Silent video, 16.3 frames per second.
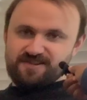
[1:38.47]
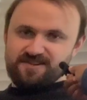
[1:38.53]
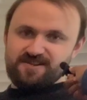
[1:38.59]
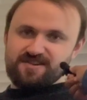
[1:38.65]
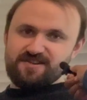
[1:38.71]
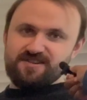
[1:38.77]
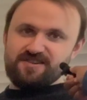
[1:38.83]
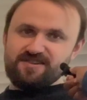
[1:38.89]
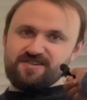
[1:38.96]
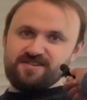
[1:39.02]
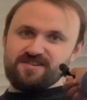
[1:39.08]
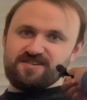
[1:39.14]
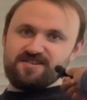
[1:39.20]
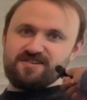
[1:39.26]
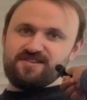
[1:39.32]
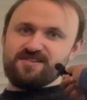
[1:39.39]

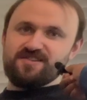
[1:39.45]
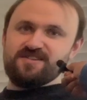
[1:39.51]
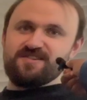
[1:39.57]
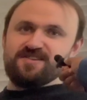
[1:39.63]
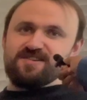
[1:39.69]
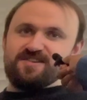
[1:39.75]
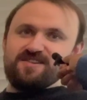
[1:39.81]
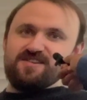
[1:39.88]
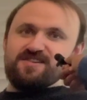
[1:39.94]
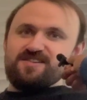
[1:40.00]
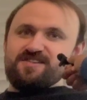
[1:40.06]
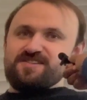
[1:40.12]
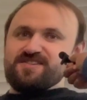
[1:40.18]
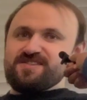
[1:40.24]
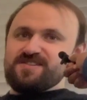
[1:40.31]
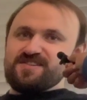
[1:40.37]

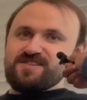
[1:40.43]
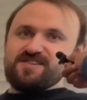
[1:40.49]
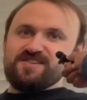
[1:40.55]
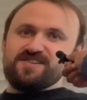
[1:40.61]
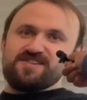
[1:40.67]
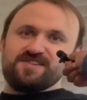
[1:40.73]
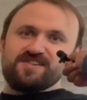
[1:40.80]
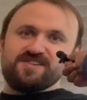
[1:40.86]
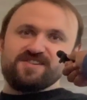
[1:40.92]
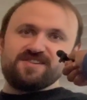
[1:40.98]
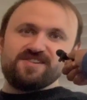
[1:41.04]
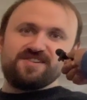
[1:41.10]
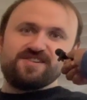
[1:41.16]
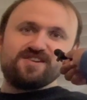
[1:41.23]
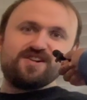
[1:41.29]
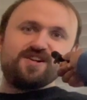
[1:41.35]

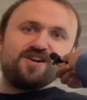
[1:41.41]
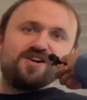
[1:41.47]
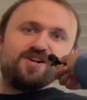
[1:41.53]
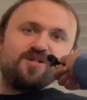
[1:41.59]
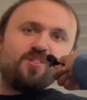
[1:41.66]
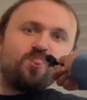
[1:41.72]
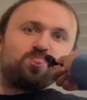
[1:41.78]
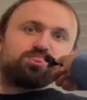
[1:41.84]
[no speech]